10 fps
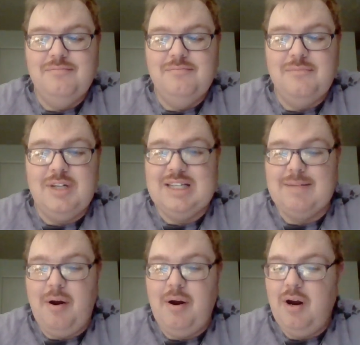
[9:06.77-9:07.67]
Does he
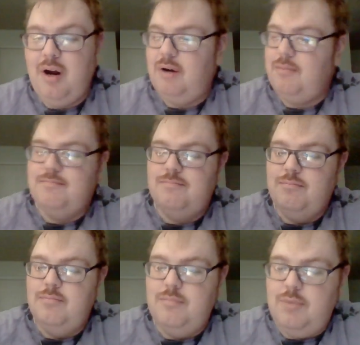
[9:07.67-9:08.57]
marry her?
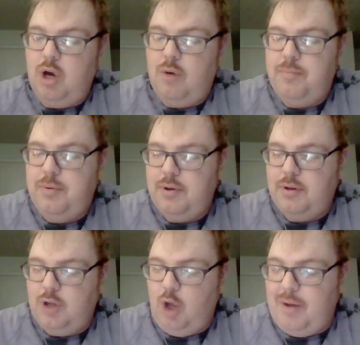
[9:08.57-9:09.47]
Nope,
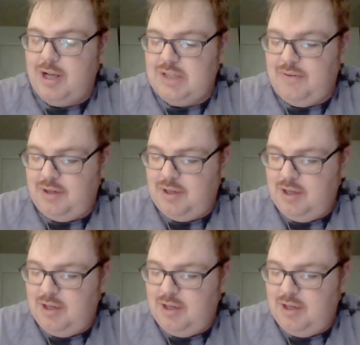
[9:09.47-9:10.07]
no mention of it.